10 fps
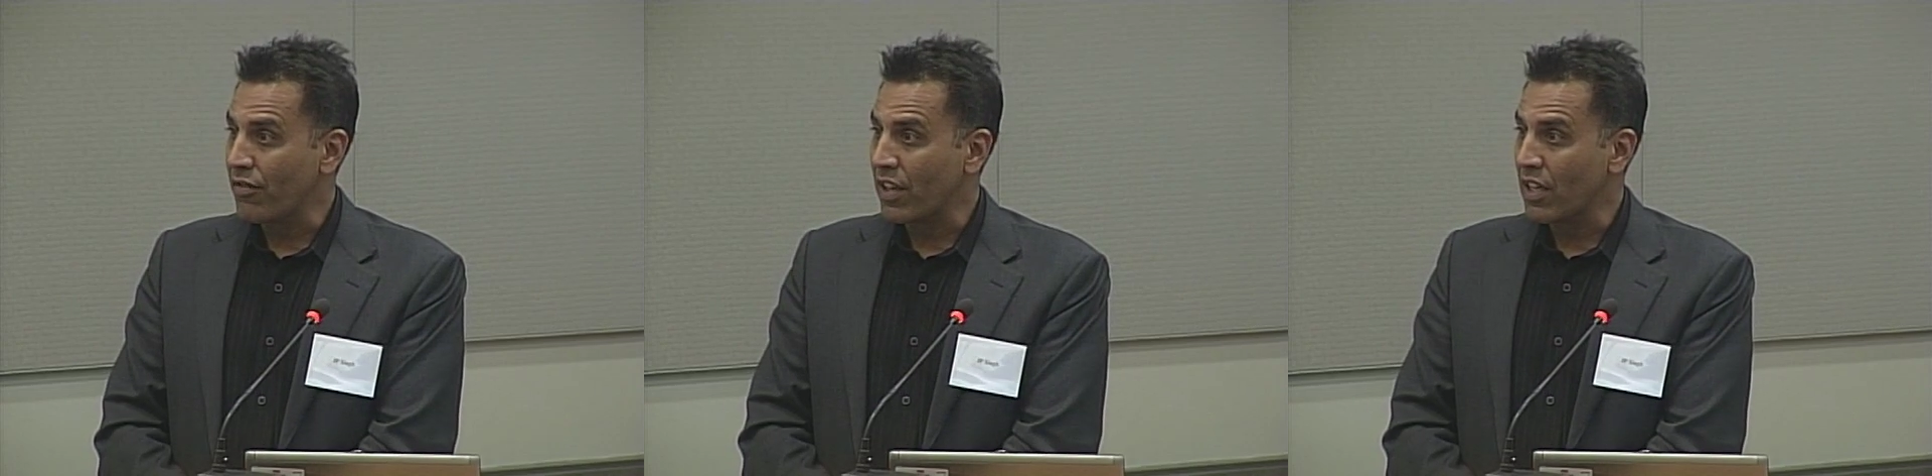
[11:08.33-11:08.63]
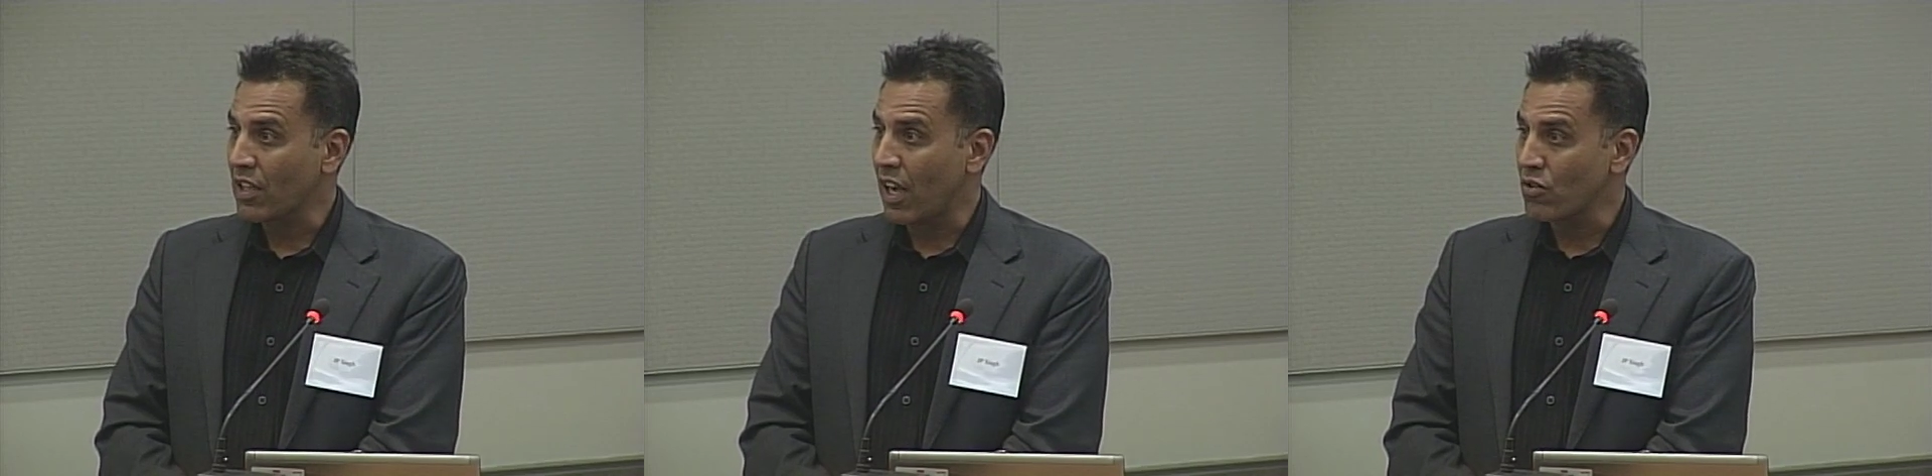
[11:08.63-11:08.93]

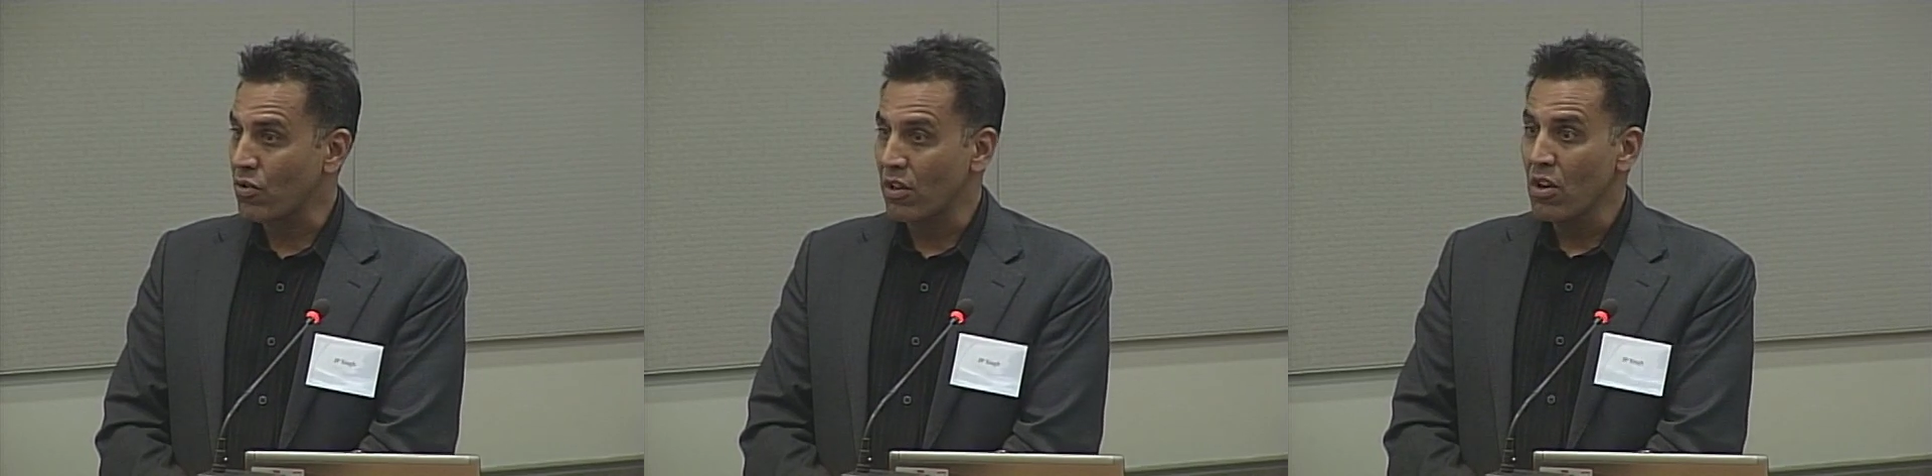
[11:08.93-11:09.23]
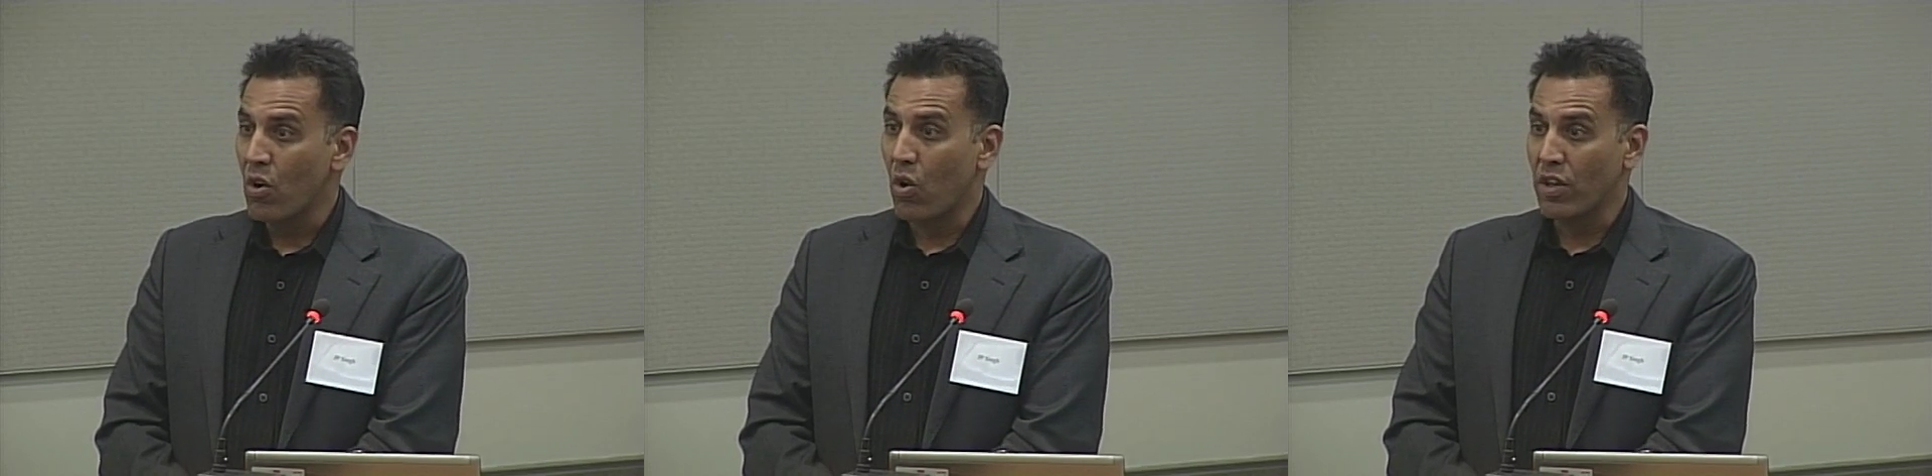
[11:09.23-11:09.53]
Scientific, and
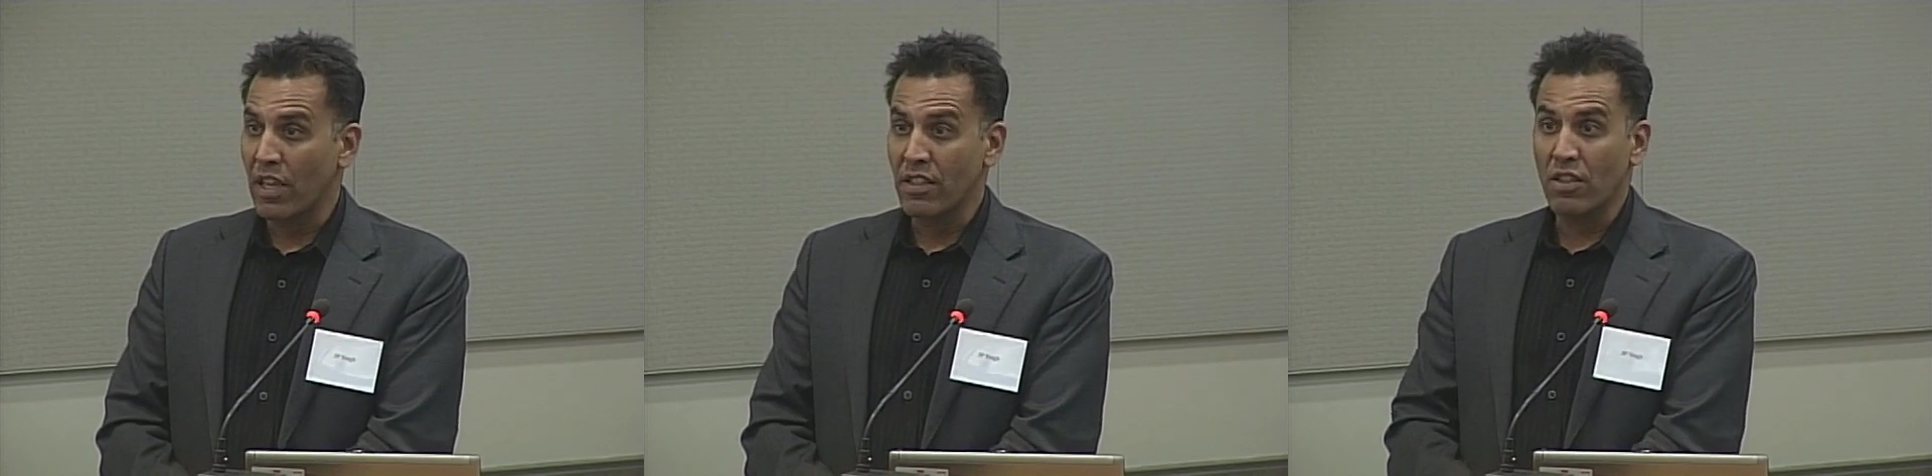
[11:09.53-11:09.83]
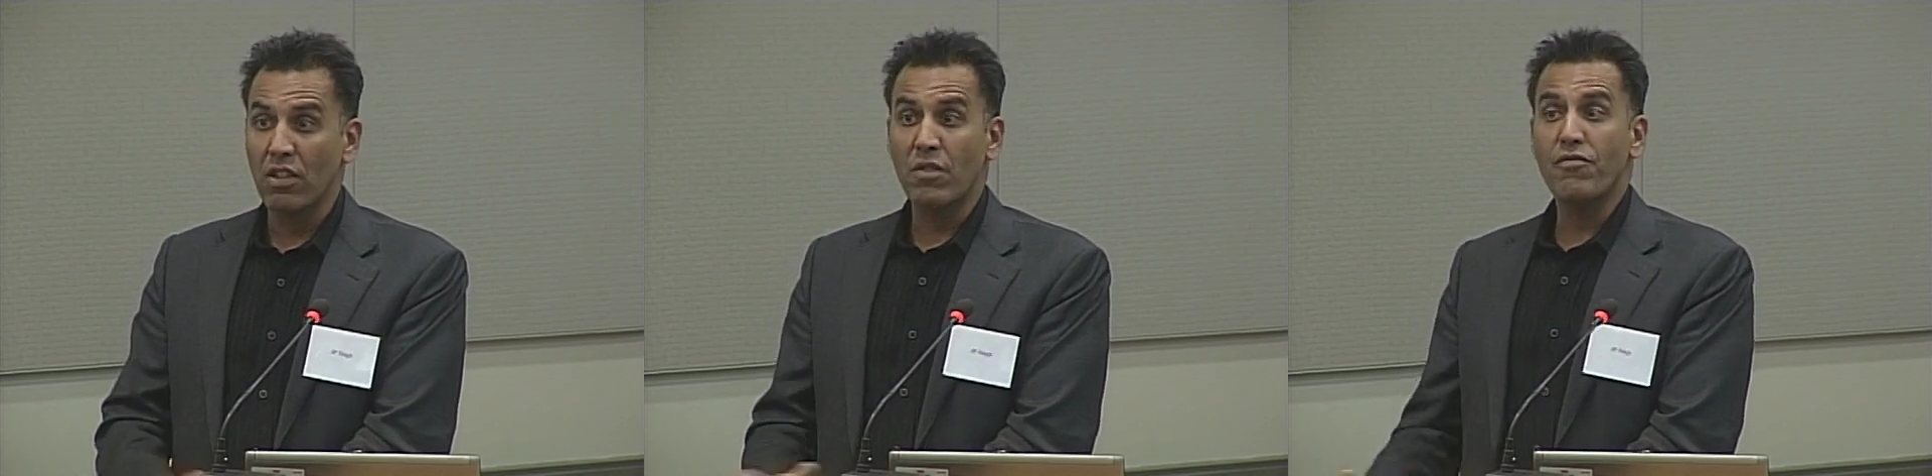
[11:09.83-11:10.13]
Cultural
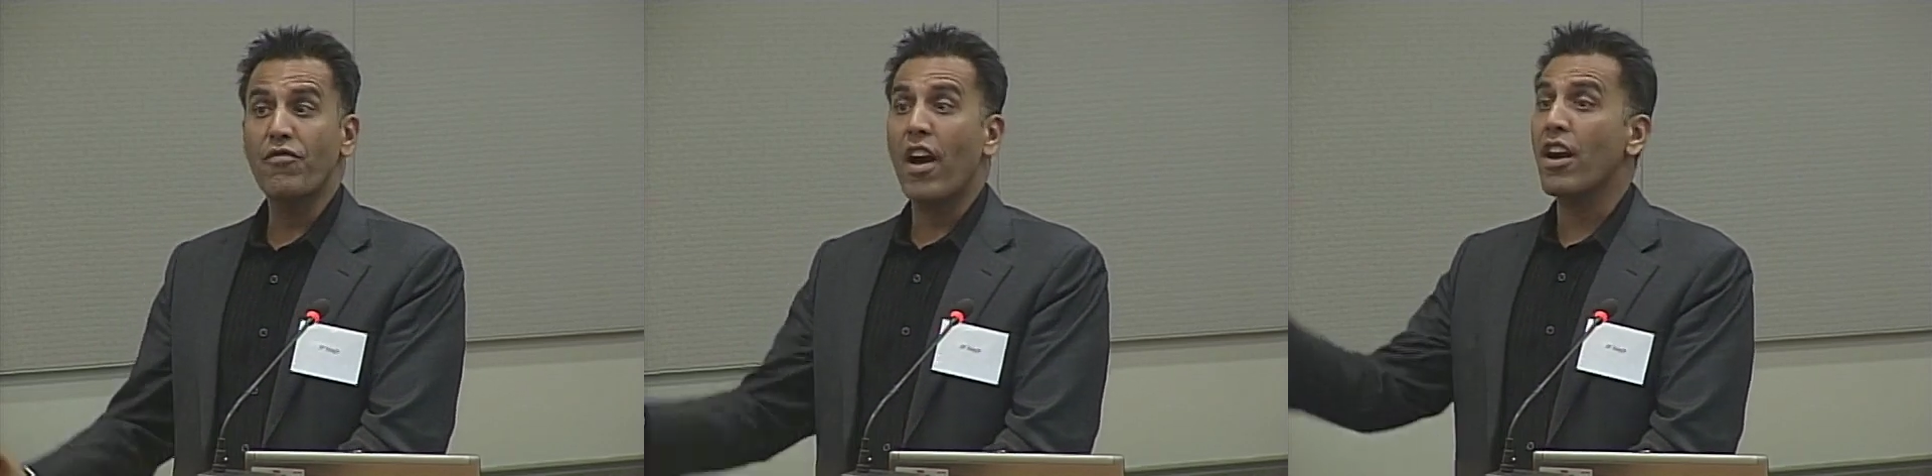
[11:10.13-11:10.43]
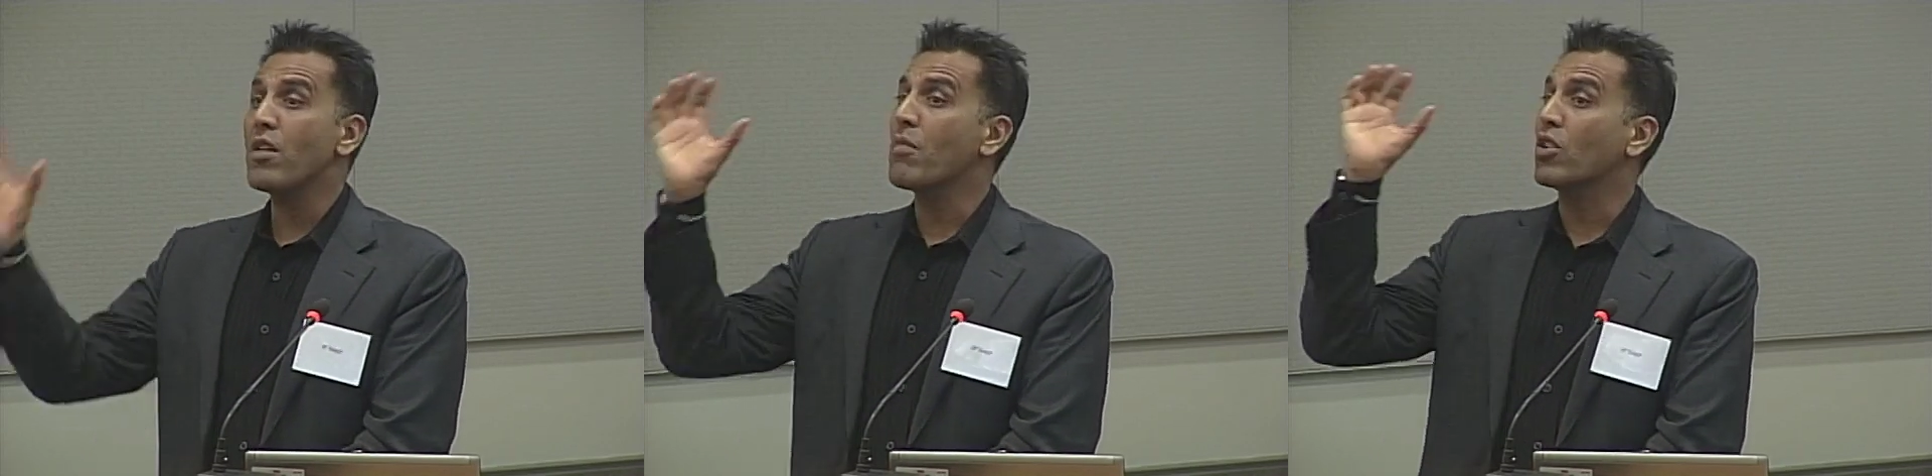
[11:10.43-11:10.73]
Organization is
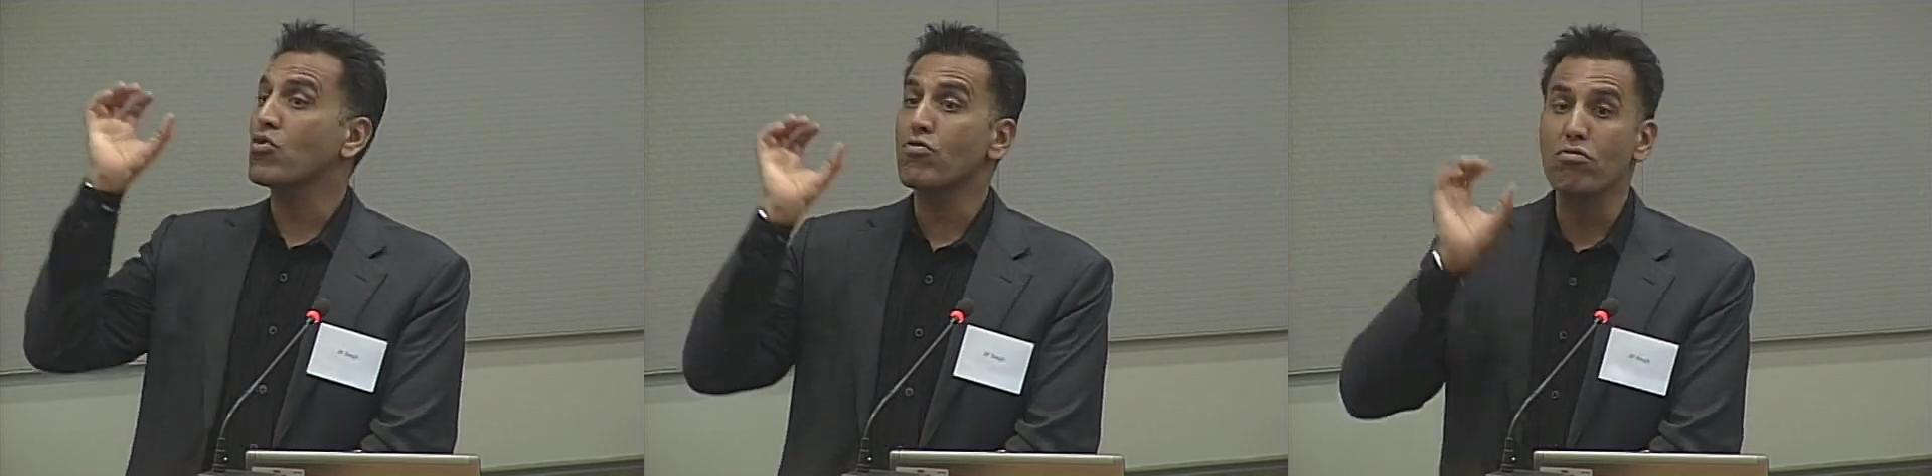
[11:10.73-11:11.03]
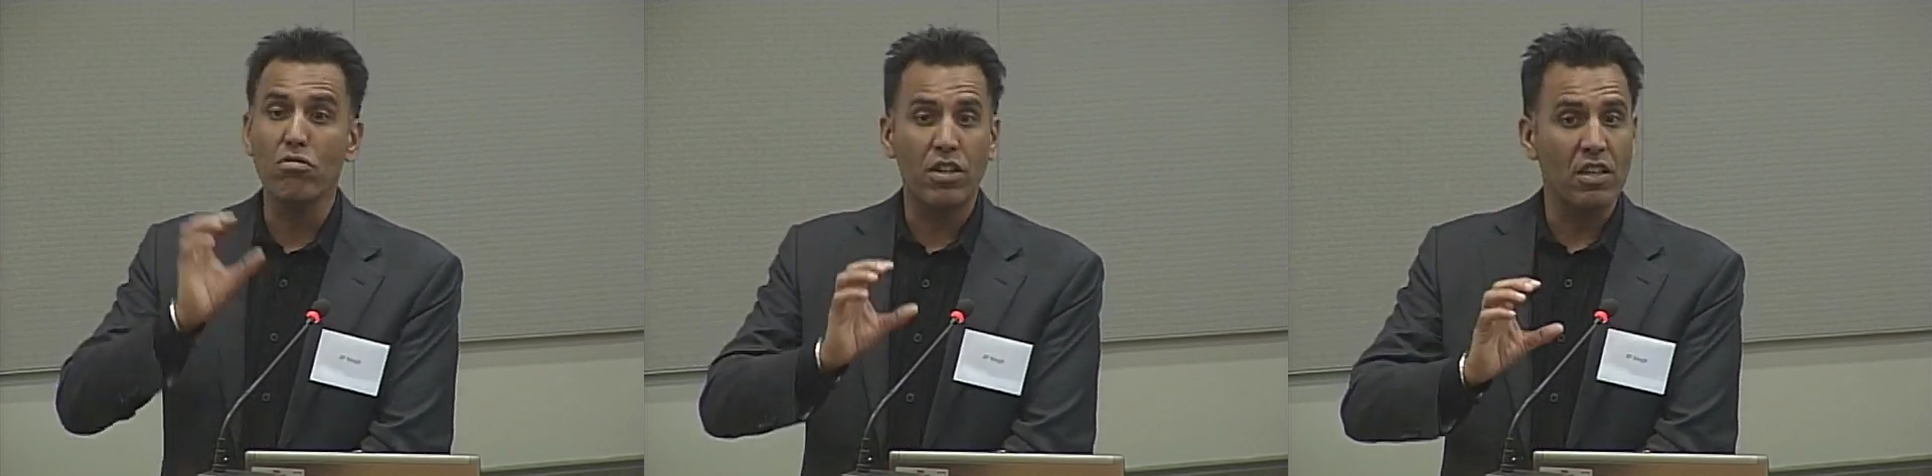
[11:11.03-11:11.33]
very much